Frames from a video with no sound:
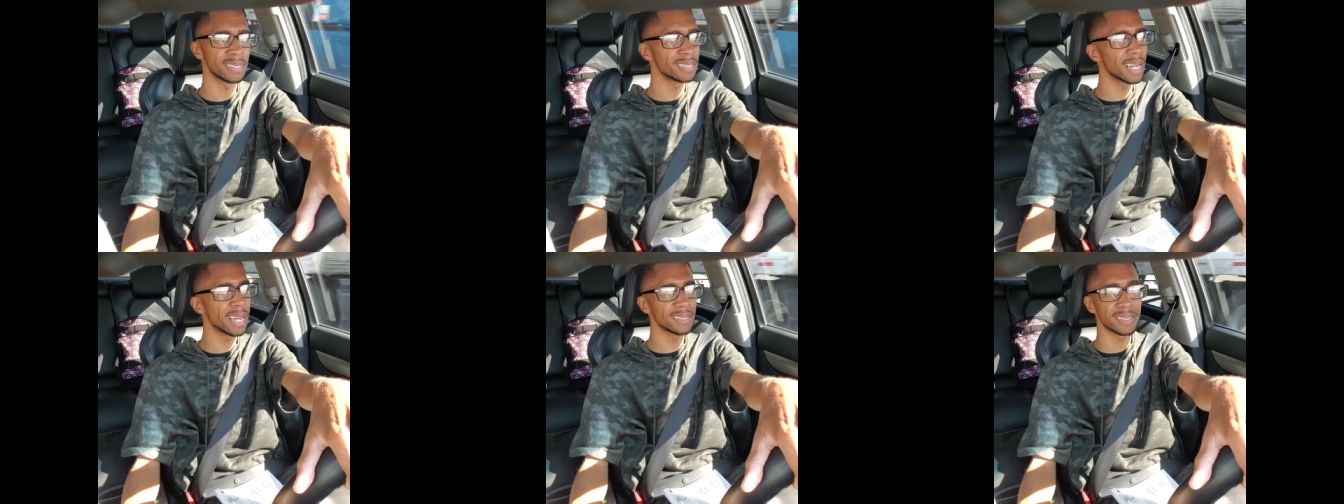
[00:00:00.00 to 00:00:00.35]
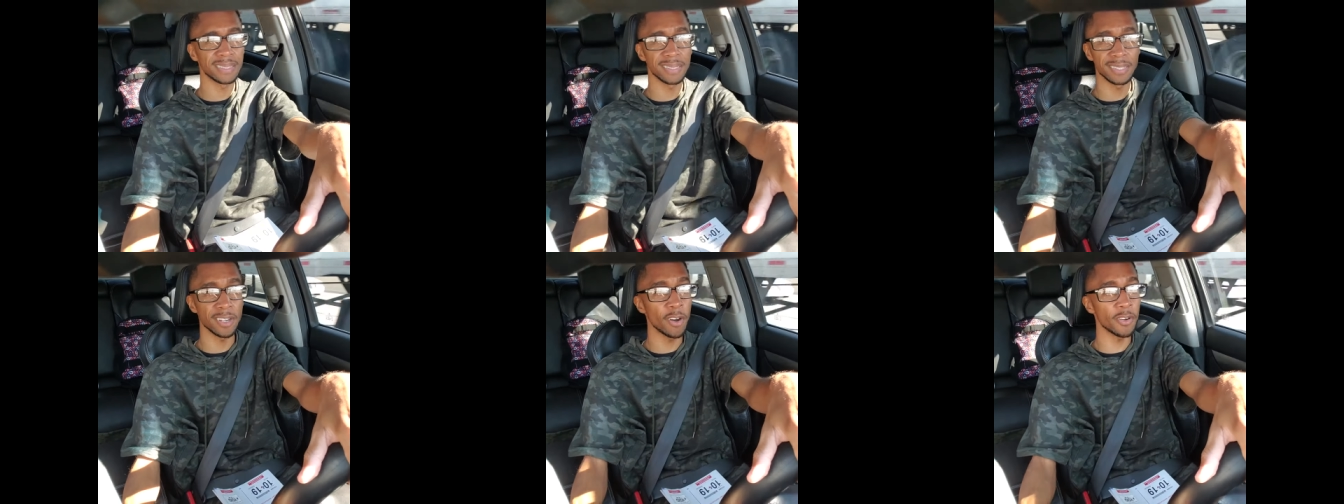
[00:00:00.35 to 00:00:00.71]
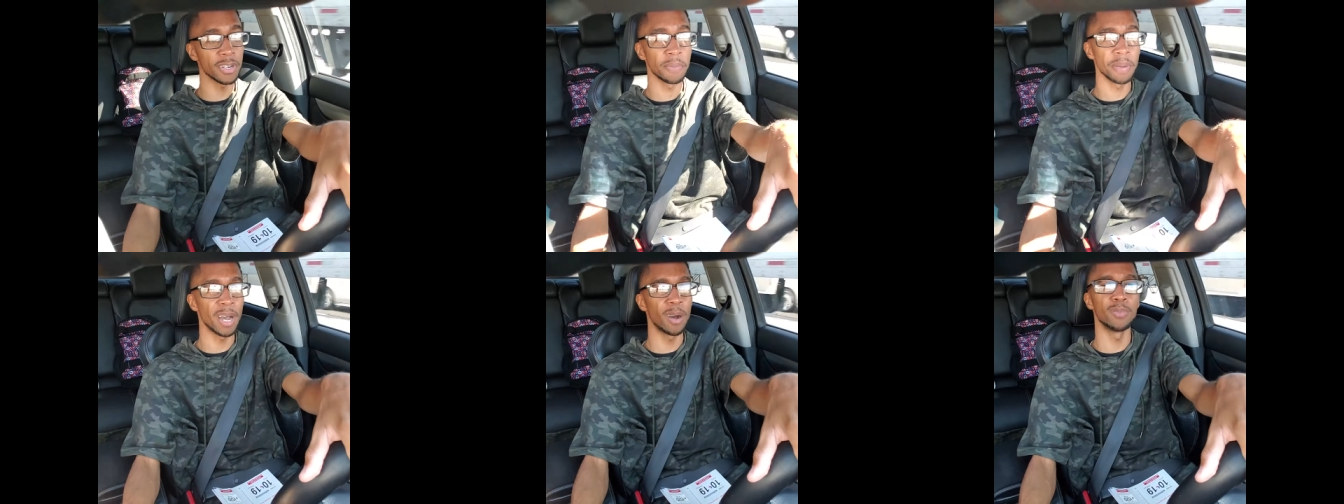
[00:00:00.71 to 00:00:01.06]
It's not
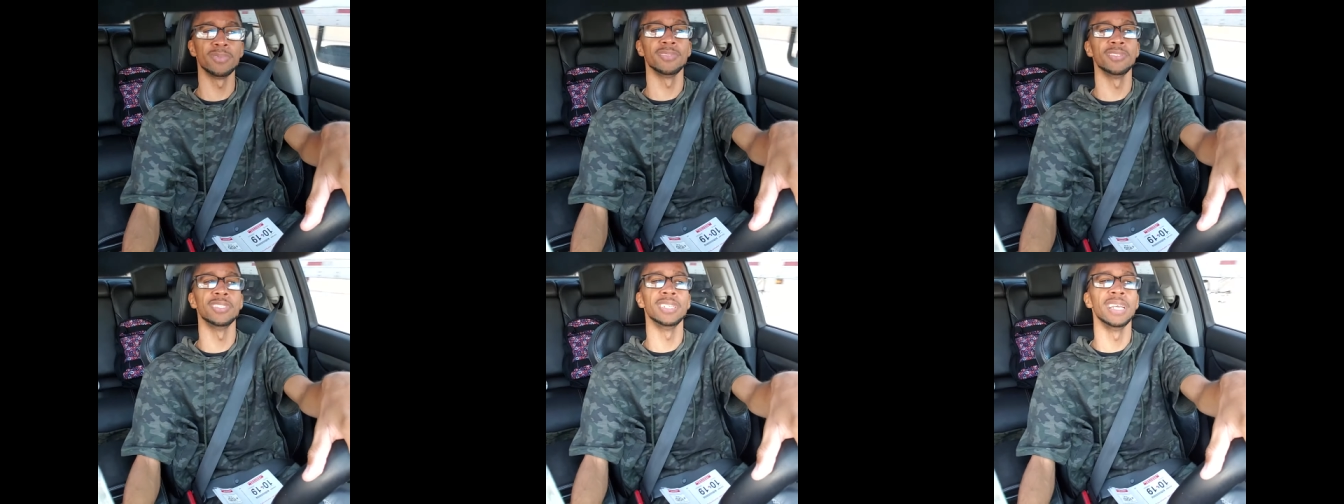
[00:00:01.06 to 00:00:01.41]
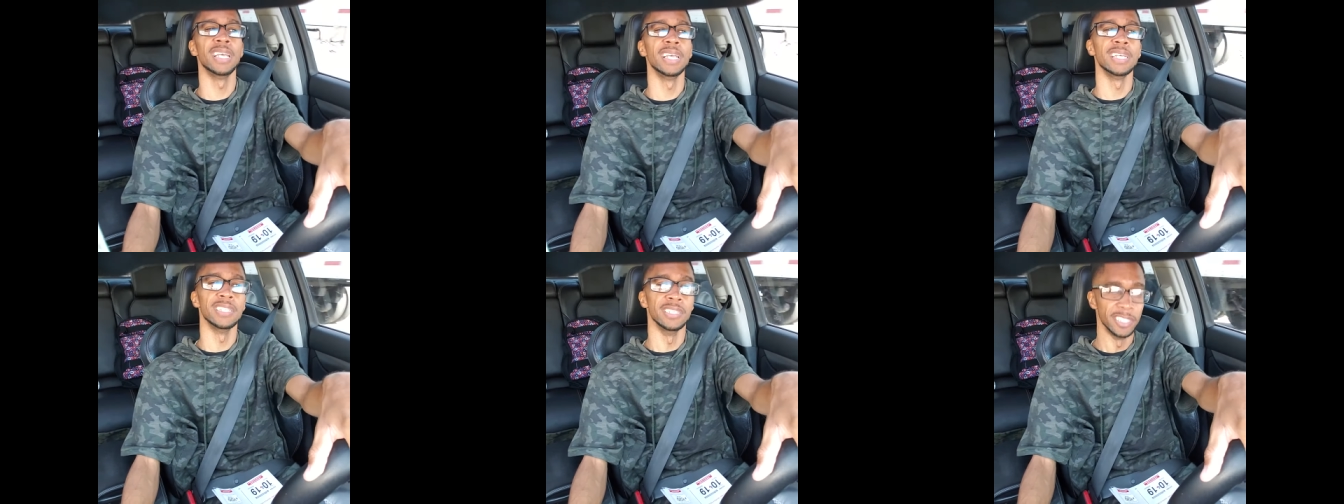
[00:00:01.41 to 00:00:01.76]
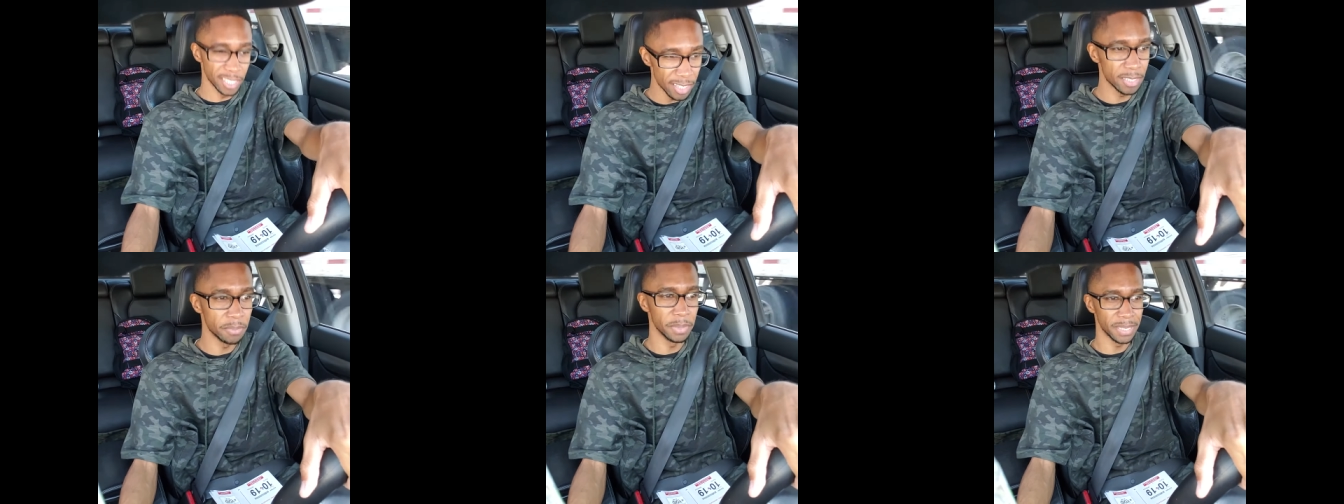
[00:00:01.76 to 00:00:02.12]
talking about
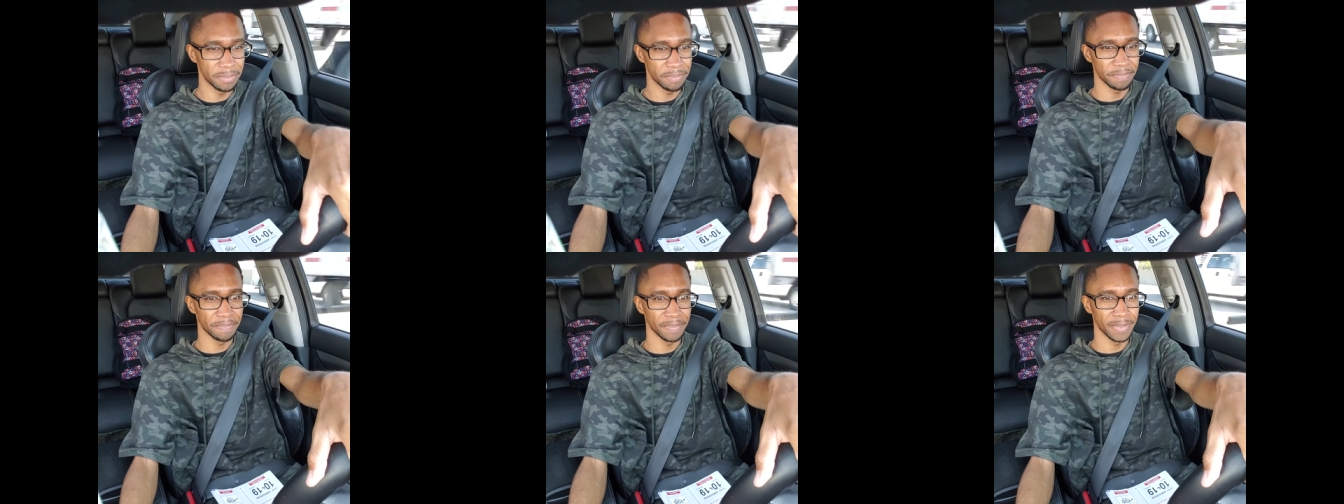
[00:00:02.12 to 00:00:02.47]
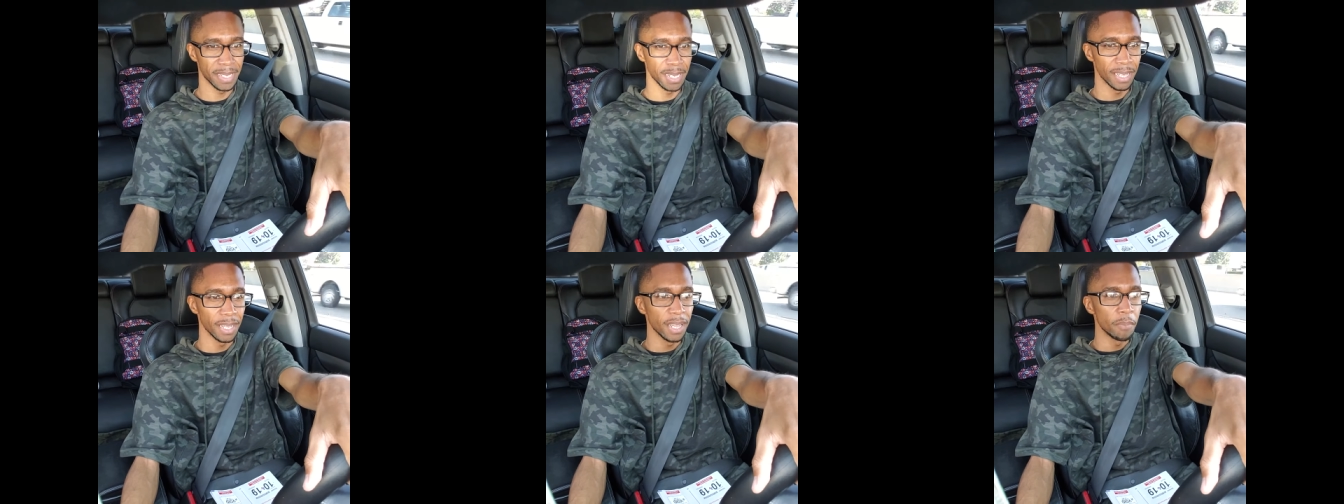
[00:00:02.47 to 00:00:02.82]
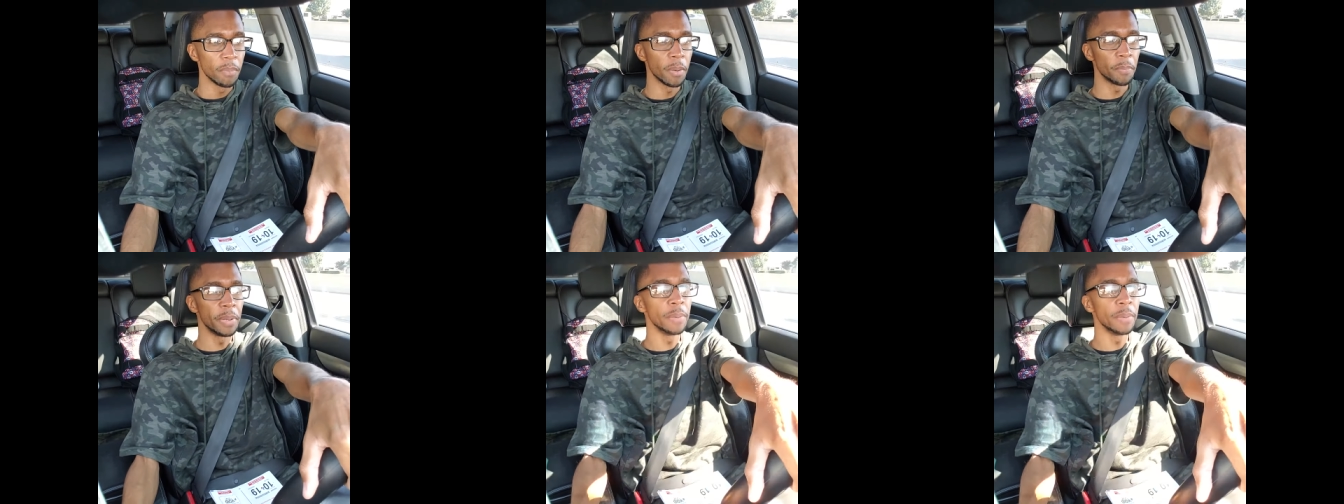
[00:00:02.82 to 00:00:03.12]
judgment. But